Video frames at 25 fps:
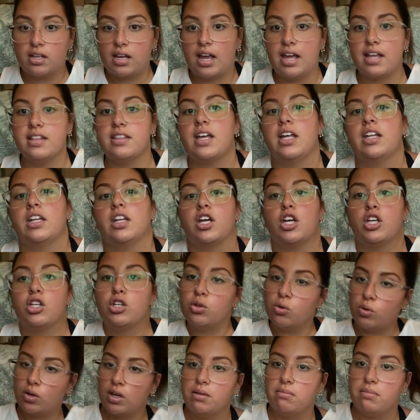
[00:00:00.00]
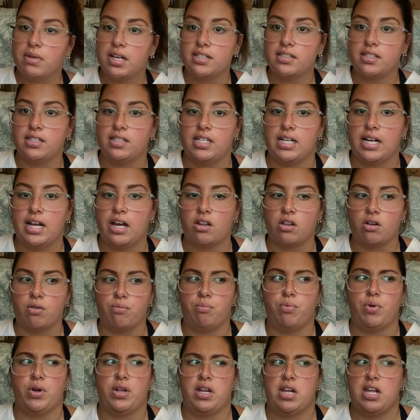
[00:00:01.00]
and then like you can mix it together,
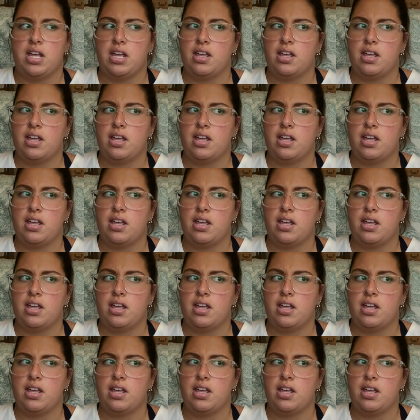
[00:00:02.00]
but